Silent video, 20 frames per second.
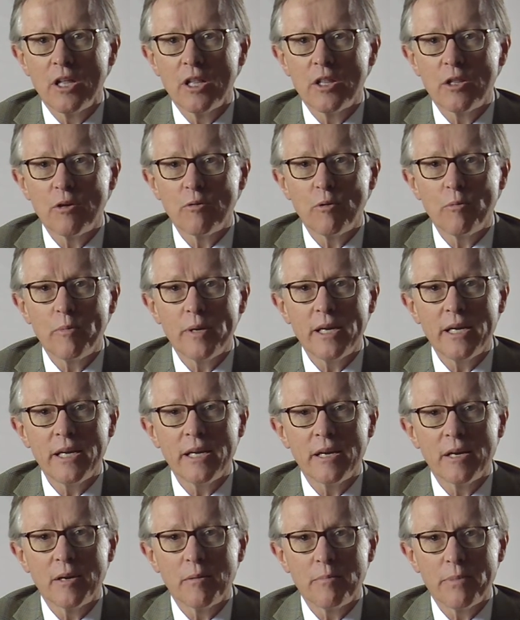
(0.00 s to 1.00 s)
there will be
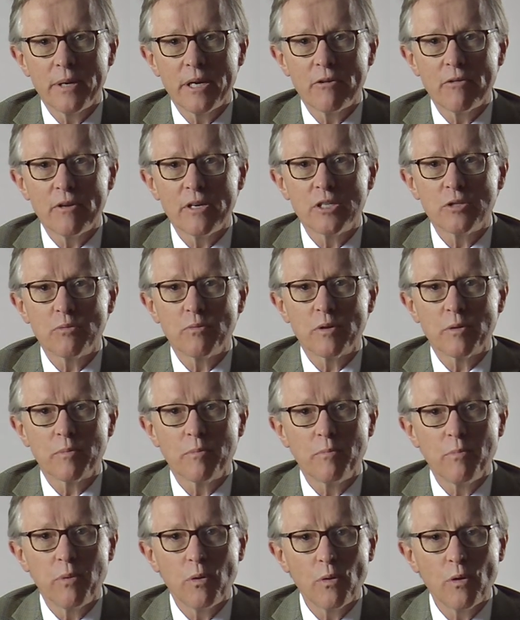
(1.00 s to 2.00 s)
periods
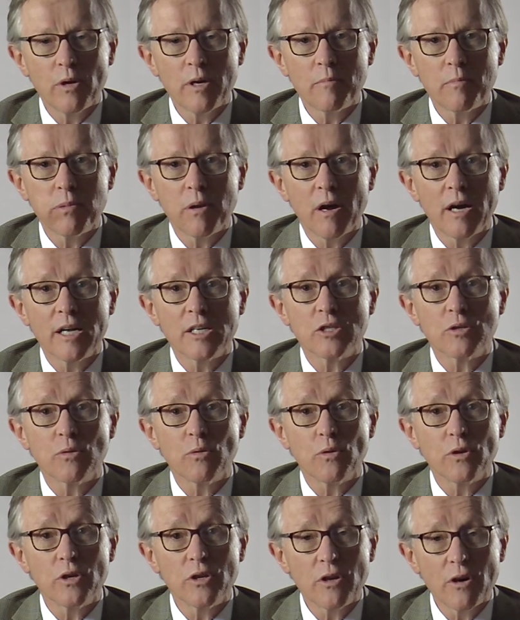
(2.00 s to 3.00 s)
with poor compliance
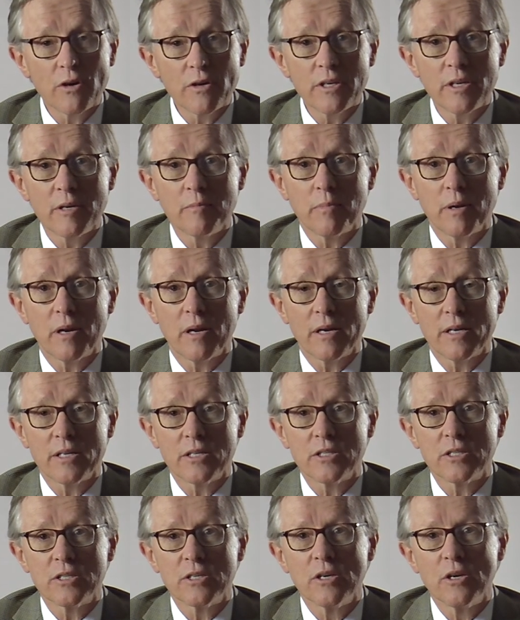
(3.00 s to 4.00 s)
or
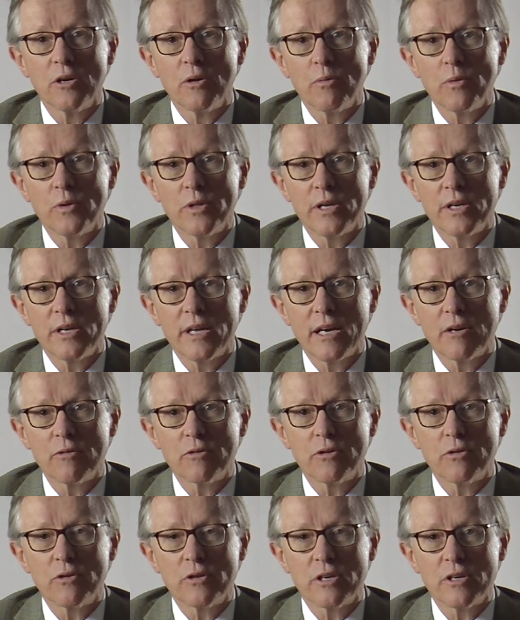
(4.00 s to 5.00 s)
non-compliance with the inhaled
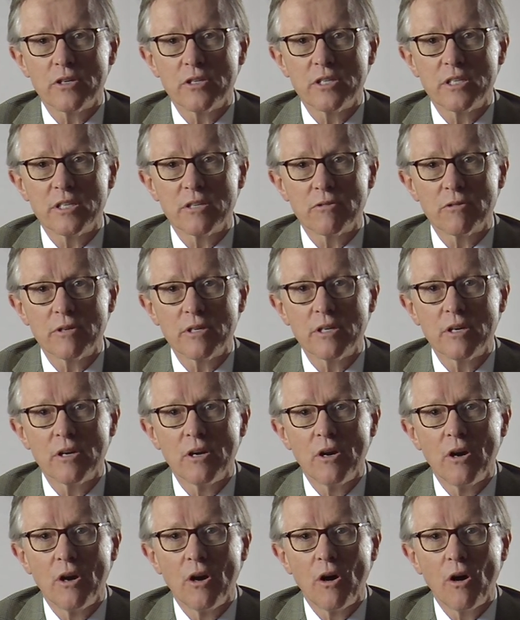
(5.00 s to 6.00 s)
corticosteroid,
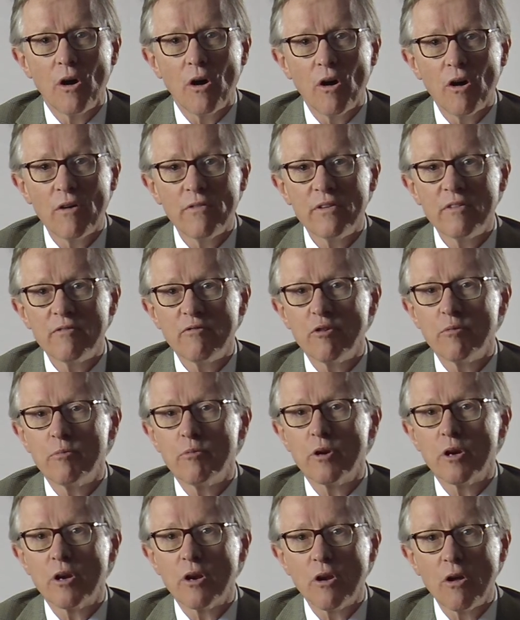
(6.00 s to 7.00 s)
often for
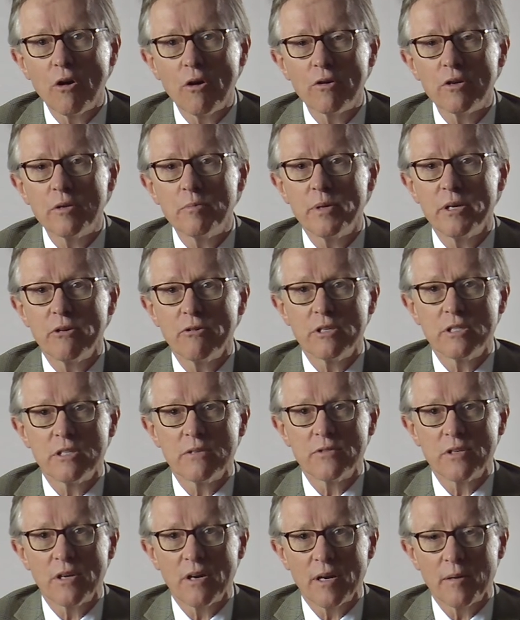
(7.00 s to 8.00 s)
prolonged periods
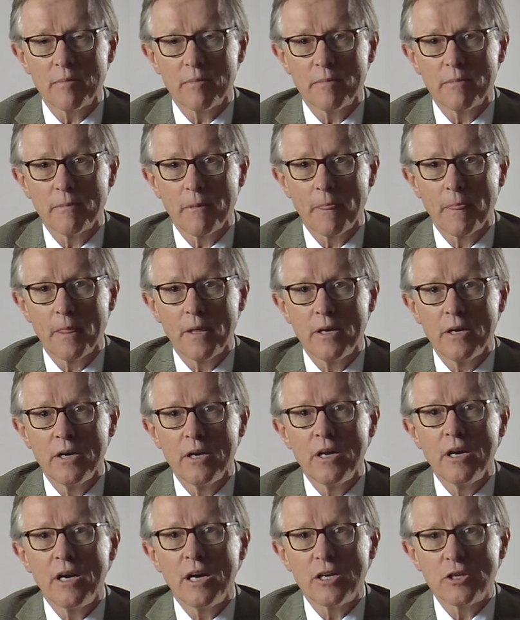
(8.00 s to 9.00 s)
of time.
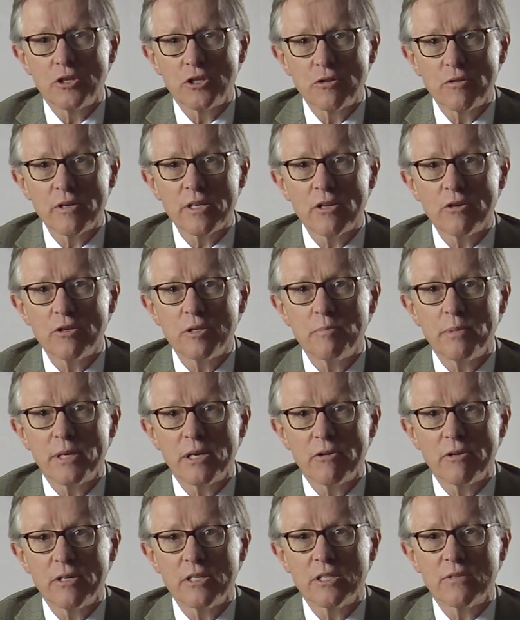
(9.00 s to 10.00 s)
And during those
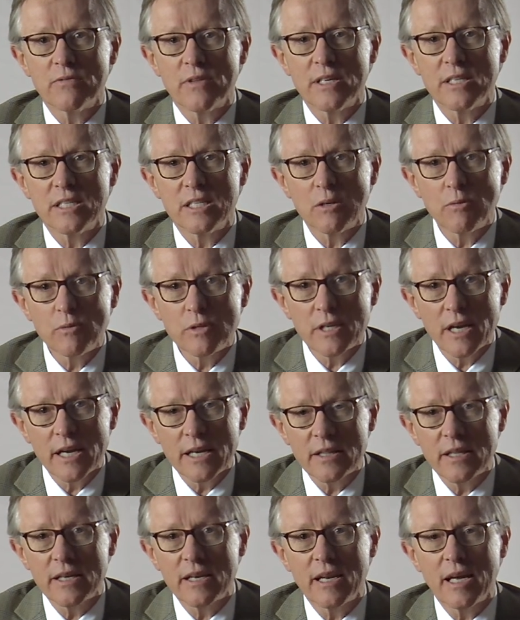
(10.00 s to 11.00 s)
periods, if they still
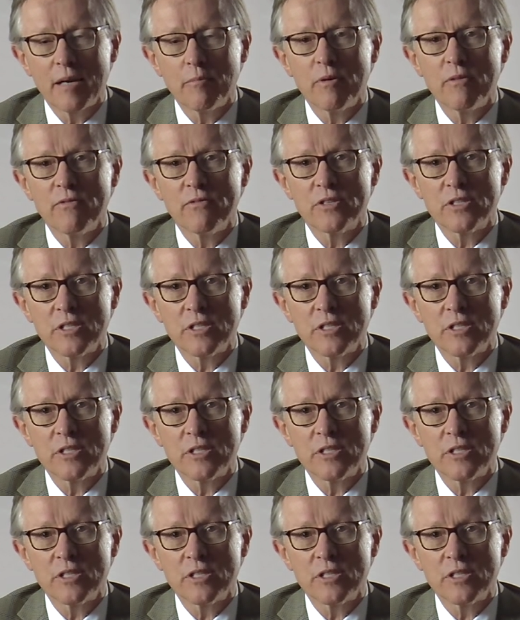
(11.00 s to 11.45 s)
take their LABA for